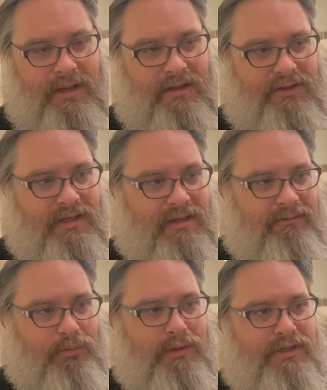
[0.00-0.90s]
I think
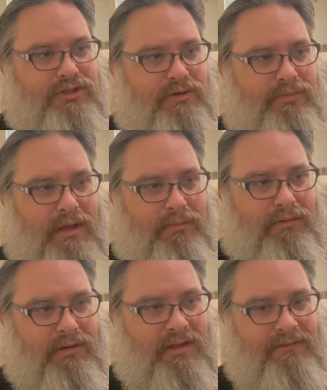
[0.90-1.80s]
everybody should be able
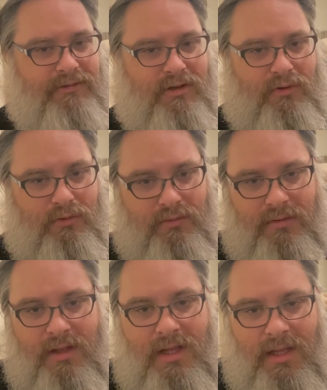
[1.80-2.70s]
to live their own
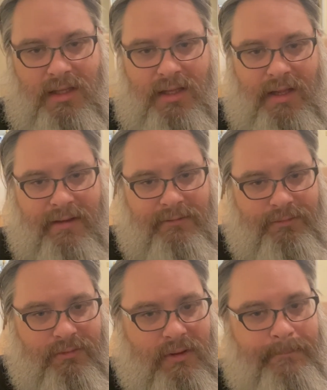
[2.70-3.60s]
life